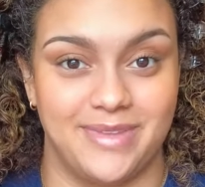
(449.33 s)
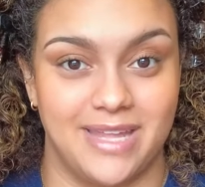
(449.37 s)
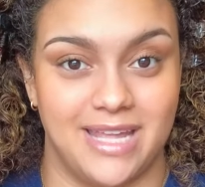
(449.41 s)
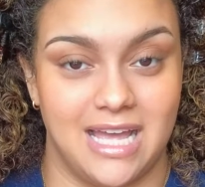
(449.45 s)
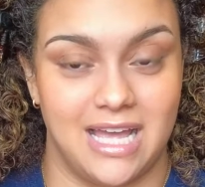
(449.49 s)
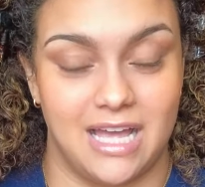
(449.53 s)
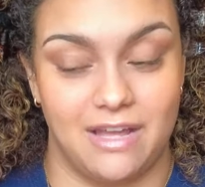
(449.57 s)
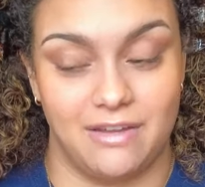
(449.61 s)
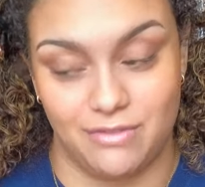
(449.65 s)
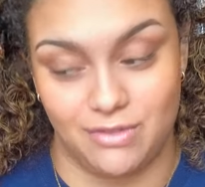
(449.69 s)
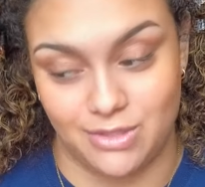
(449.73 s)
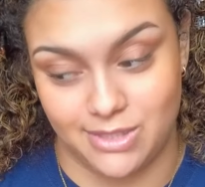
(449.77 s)

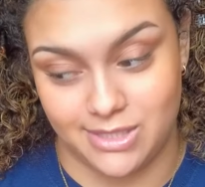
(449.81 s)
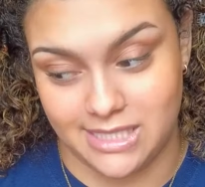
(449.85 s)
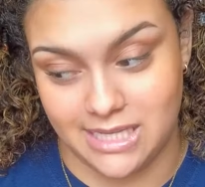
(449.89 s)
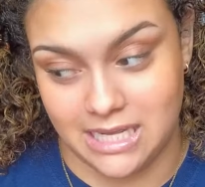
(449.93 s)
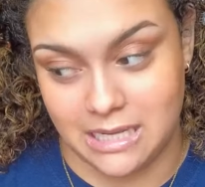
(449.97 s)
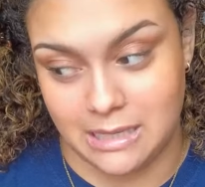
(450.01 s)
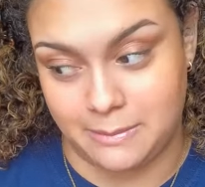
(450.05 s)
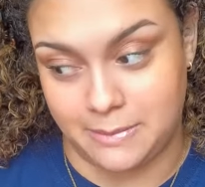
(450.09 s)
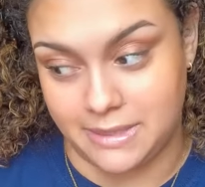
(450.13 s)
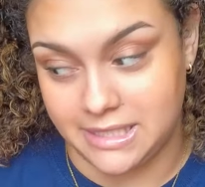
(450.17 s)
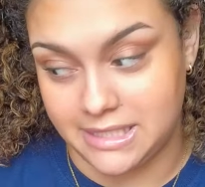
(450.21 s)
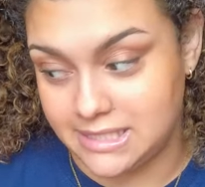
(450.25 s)
have you
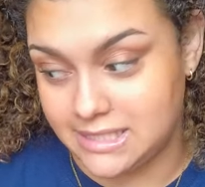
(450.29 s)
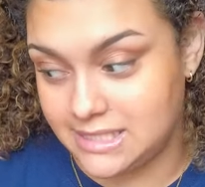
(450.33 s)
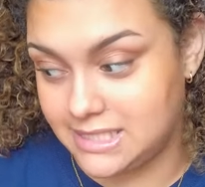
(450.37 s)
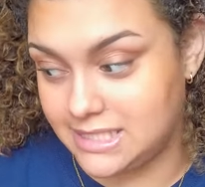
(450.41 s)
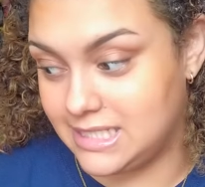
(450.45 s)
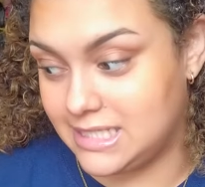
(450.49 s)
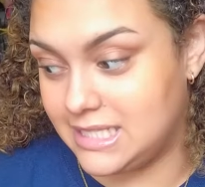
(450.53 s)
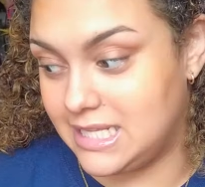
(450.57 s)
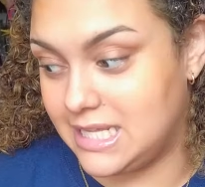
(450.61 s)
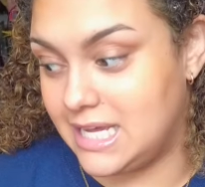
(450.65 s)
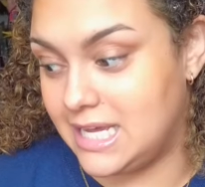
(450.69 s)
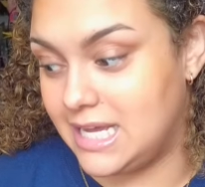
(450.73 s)
tap
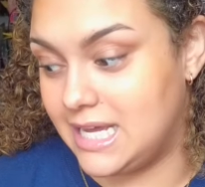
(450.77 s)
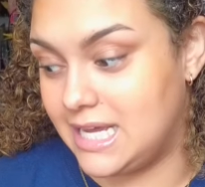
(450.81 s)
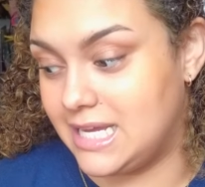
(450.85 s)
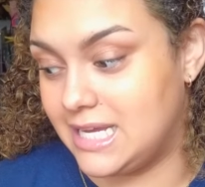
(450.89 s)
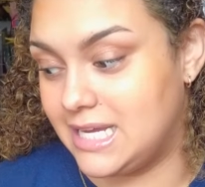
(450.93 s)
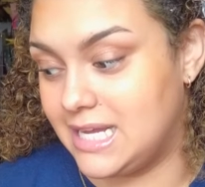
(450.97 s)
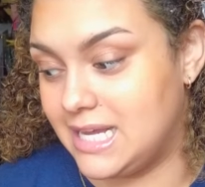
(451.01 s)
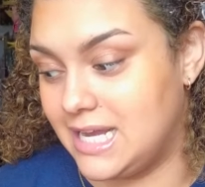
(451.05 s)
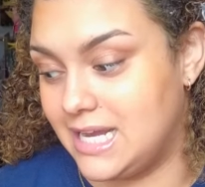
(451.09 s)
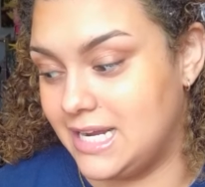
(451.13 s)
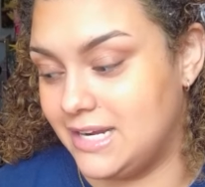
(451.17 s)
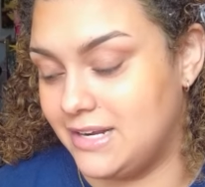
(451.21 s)
into that,
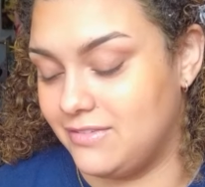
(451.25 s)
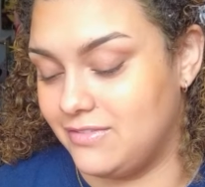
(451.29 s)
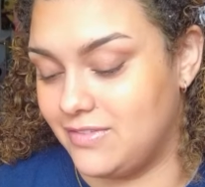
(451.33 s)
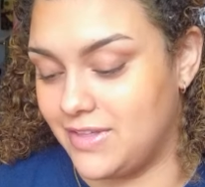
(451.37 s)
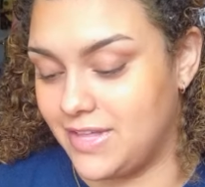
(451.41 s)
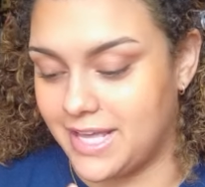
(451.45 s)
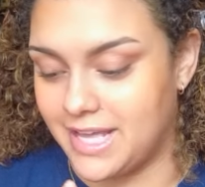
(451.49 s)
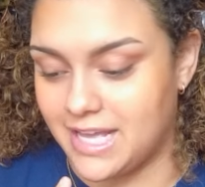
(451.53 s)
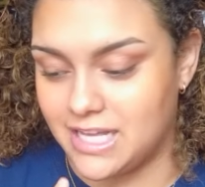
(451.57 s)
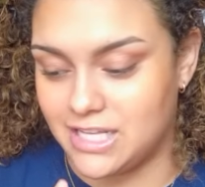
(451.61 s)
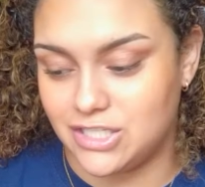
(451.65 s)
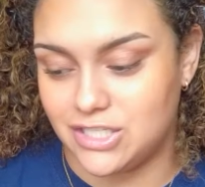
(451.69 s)
kind of
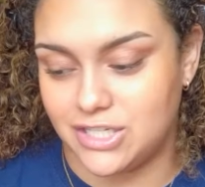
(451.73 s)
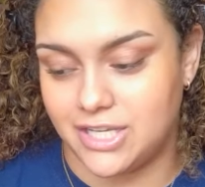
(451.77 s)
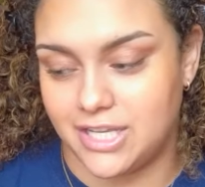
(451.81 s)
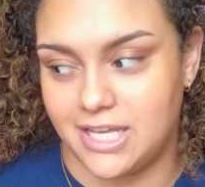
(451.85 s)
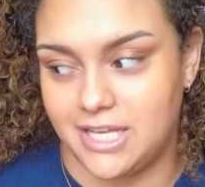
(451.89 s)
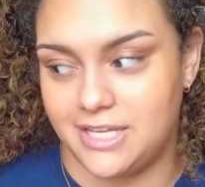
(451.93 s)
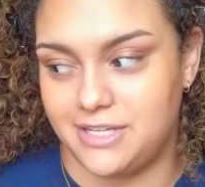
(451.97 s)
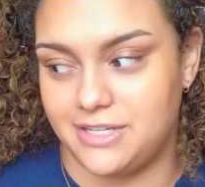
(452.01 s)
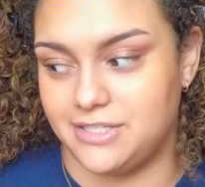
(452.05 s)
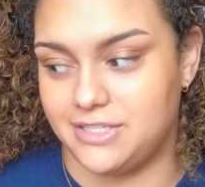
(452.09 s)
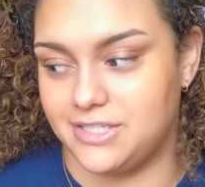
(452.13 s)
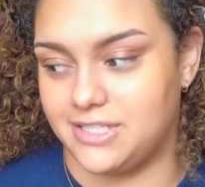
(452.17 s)
like
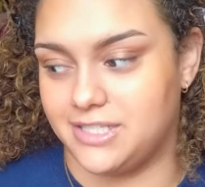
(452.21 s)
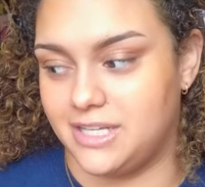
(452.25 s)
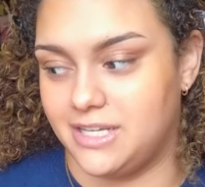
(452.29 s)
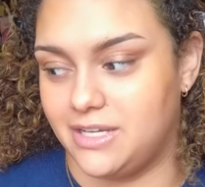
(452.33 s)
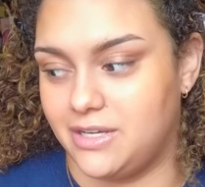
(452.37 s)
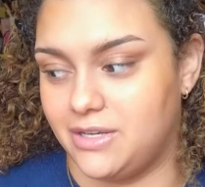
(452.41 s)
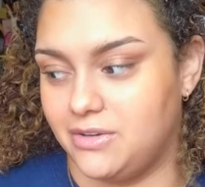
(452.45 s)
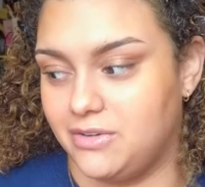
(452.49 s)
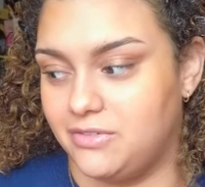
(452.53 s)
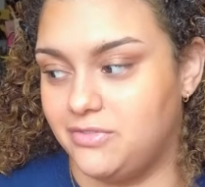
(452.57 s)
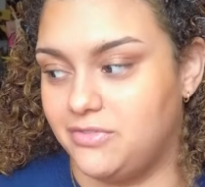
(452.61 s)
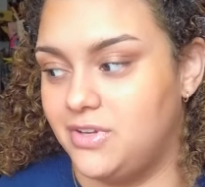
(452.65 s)
educate
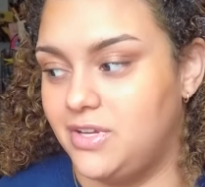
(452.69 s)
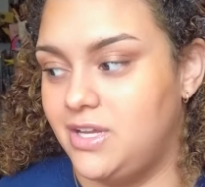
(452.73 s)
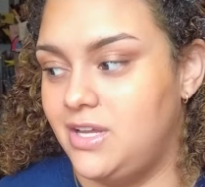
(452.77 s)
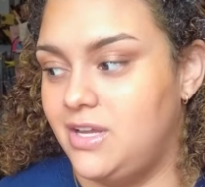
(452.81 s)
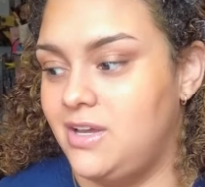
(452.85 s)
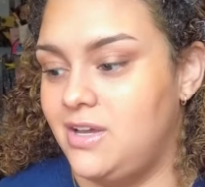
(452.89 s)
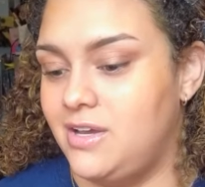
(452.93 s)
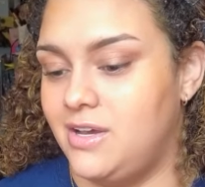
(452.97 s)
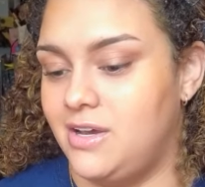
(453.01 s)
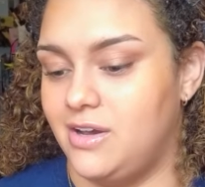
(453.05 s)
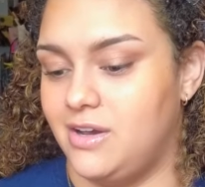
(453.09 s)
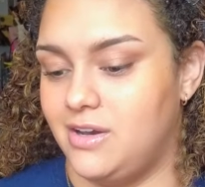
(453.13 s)
yourself
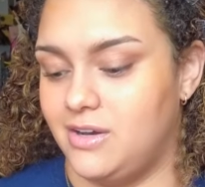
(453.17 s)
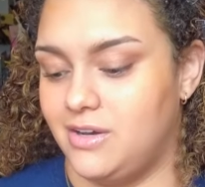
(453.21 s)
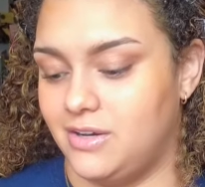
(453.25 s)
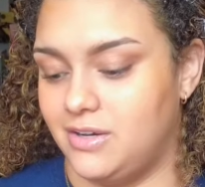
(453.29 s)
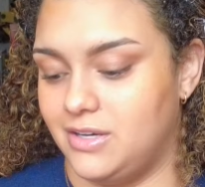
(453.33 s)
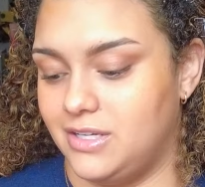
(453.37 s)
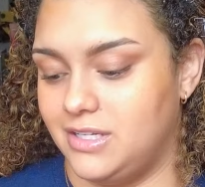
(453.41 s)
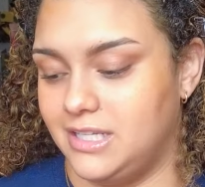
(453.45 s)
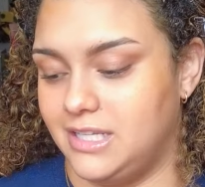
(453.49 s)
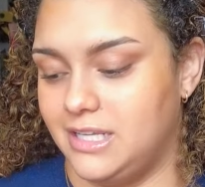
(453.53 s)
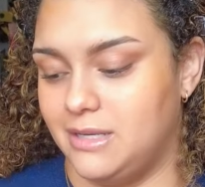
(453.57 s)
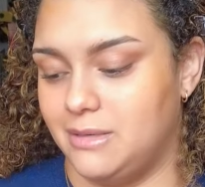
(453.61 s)

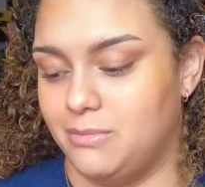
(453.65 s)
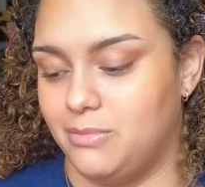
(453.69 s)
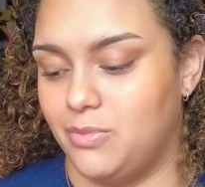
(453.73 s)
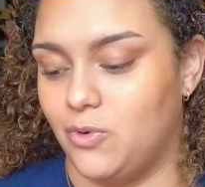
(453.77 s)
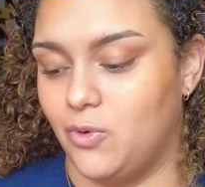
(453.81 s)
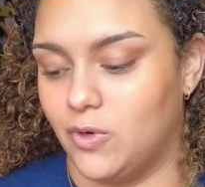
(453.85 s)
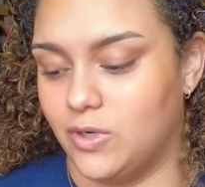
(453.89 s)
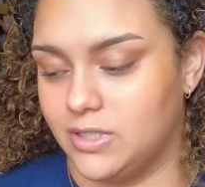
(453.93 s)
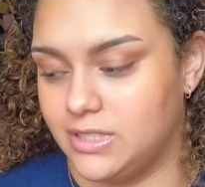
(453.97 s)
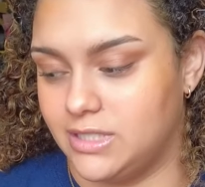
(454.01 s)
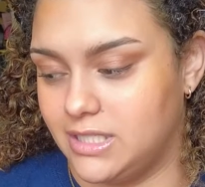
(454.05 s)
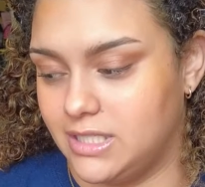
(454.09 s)
on the
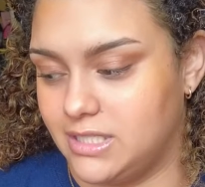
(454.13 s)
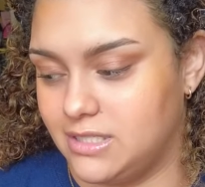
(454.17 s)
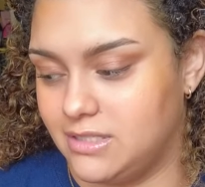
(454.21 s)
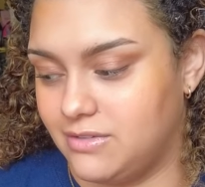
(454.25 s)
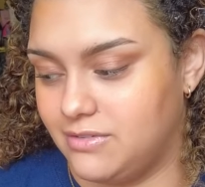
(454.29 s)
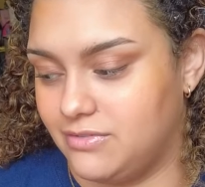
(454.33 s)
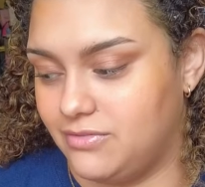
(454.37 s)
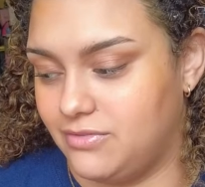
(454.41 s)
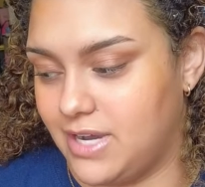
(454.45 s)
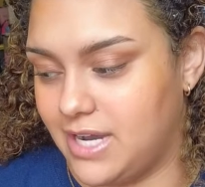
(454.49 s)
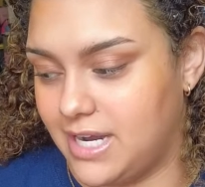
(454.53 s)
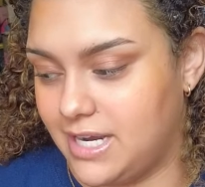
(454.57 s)
importance
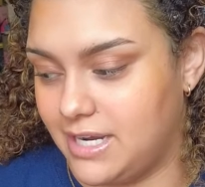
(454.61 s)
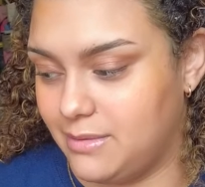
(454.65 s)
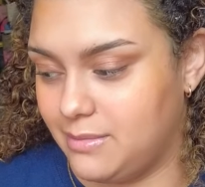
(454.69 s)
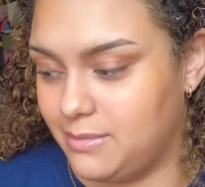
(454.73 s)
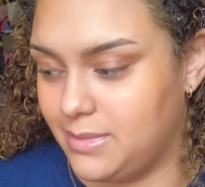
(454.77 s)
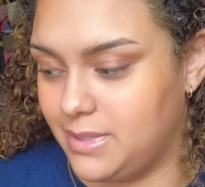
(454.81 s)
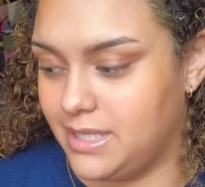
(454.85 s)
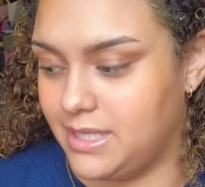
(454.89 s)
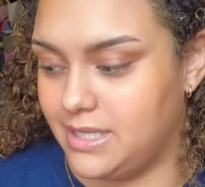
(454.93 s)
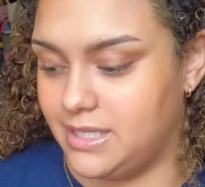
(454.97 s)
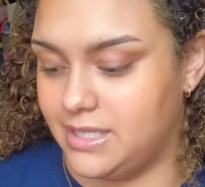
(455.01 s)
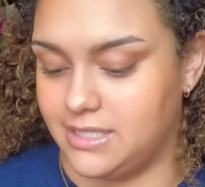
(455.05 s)
of
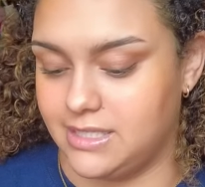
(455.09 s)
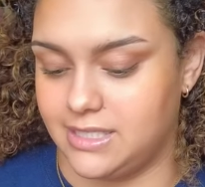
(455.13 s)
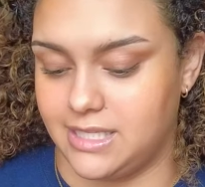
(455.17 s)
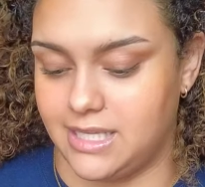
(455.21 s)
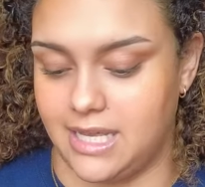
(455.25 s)
vitamins.